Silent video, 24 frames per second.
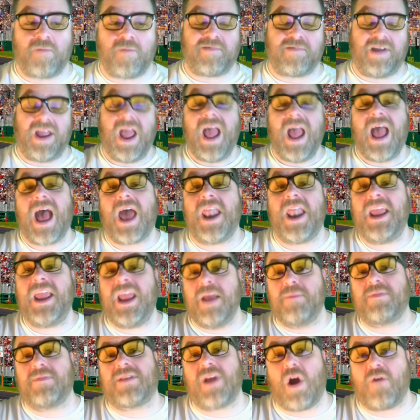Prix. And he
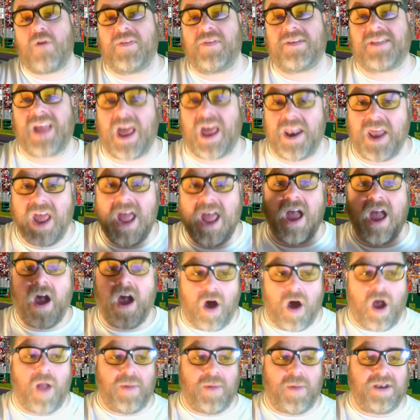himself has said,
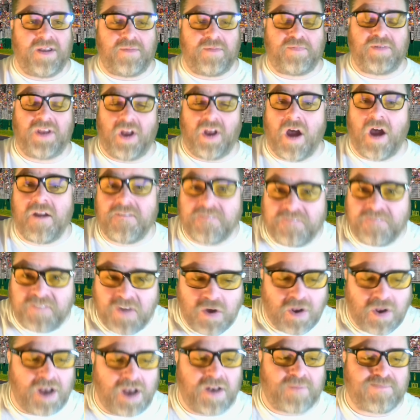I
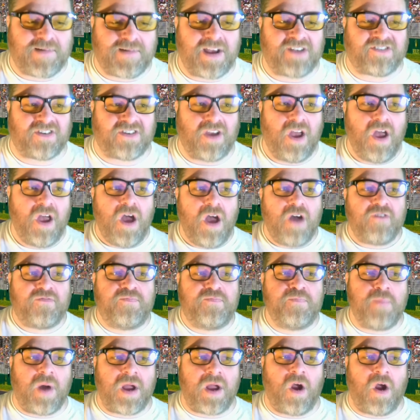feel under pressure for
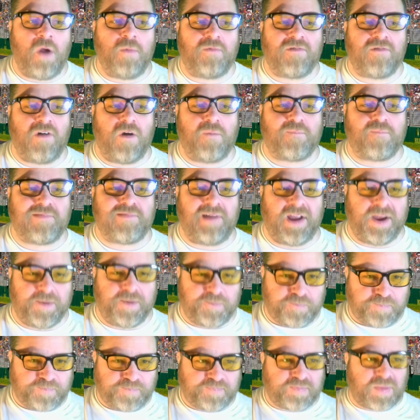my home Grand Prix.
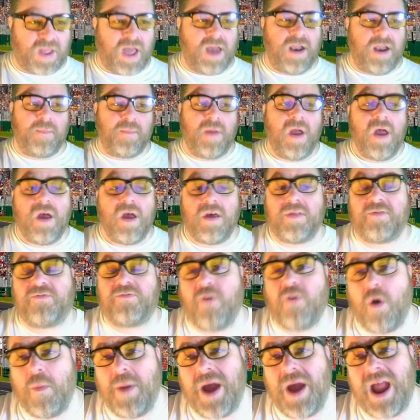And
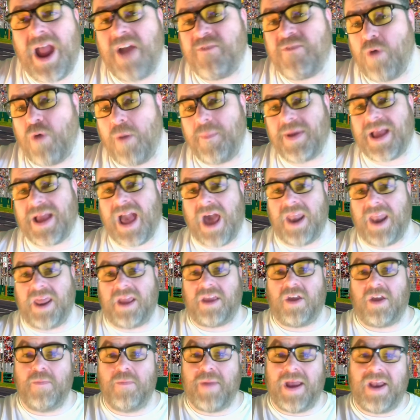former F1 mechanic,
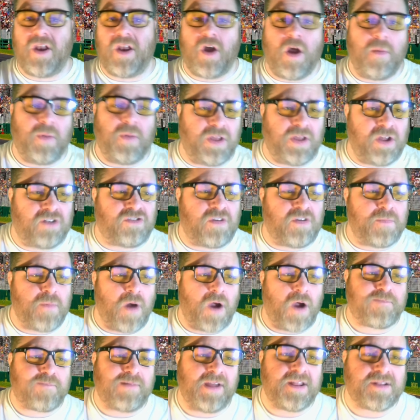you may know him on YouTube,
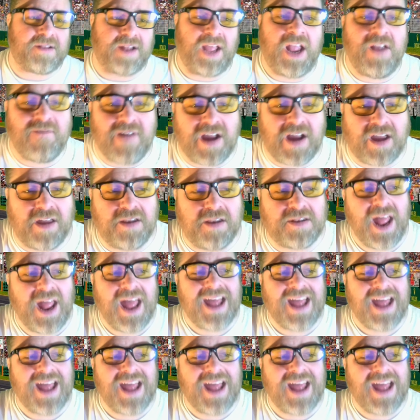Mark Priestley, he reckons